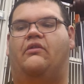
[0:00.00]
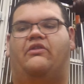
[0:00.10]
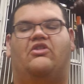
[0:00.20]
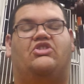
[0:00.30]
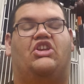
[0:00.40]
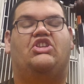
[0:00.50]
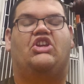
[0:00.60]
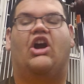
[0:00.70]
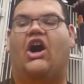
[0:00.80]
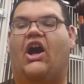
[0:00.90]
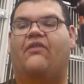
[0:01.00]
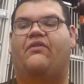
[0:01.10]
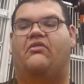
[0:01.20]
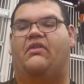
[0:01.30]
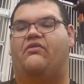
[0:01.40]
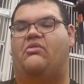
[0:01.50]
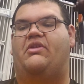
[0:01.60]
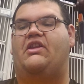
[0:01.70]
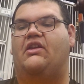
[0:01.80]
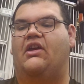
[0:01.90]
you're changing off of every
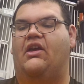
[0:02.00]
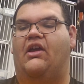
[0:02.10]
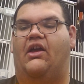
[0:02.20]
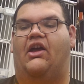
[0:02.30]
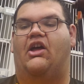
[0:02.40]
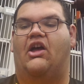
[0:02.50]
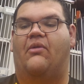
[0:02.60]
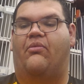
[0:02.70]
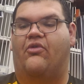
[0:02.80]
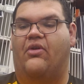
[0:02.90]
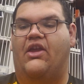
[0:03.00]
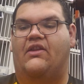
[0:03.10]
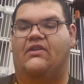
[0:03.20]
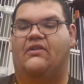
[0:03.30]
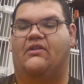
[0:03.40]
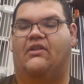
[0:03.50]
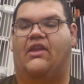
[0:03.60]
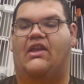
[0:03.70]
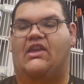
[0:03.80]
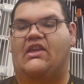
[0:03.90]
beat. A great,
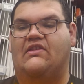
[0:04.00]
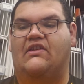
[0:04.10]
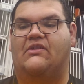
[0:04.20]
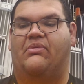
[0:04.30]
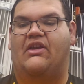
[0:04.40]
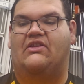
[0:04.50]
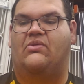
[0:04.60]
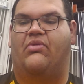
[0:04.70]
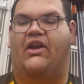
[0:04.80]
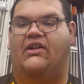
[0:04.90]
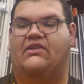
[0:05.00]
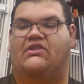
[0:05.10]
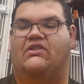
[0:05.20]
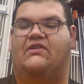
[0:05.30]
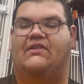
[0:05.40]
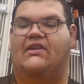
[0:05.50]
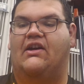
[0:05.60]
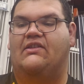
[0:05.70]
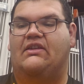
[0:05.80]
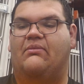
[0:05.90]
easiest place to practice just this
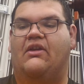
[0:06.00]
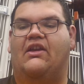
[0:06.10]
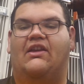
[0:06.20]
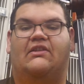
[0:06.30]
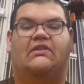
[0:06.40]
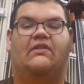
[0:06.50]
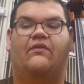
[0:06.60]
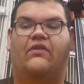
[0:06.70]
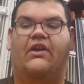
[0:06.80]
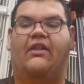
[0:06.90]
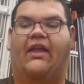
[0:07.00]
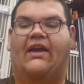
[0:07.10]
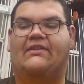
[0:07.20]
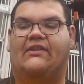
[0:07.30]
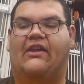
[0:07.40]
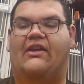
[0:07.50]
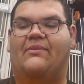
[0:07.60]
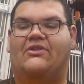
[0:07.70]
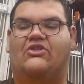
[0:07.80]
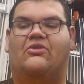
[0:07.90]
concept is at the very last line,
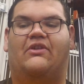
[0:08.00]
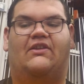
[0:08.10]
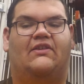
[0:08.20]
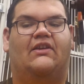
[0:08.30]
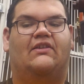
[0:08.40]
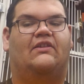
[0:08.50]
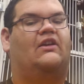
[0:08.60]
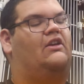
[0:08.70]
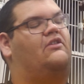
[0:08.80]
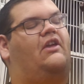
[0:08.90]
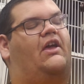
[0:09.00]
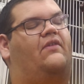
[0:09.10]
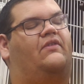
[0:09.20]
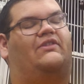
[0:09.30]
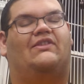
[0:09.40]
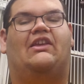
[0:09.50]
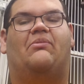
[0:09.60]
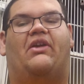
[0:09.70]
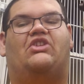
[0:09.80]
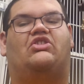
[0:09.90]
measure 26. You have
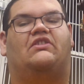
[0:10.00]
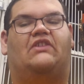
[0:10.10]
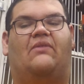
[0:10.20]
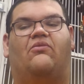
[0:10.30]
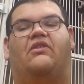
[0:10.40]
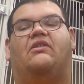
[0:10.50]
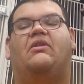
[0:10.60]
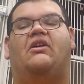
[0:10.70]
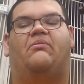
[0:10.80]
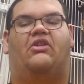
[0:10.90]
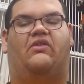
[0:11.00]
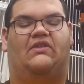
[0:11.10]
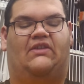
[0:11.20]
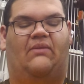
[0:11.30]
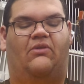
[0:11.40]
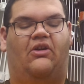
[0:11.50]
syncopation, same rhythm, but on the same